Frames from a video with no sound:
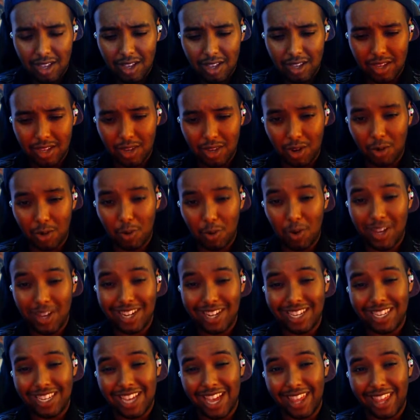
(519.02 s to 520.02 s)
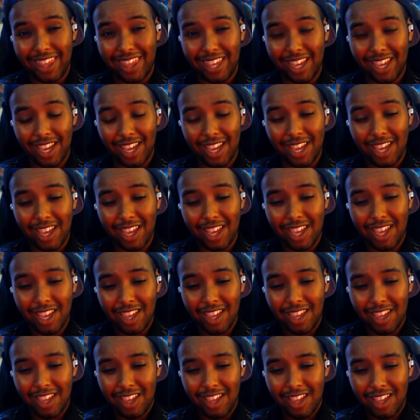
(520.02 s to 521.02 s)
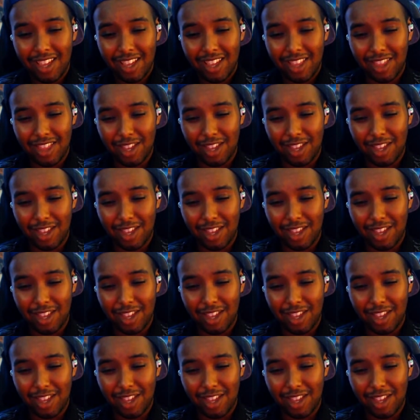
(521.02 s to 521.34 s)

Yo, what is that thing? The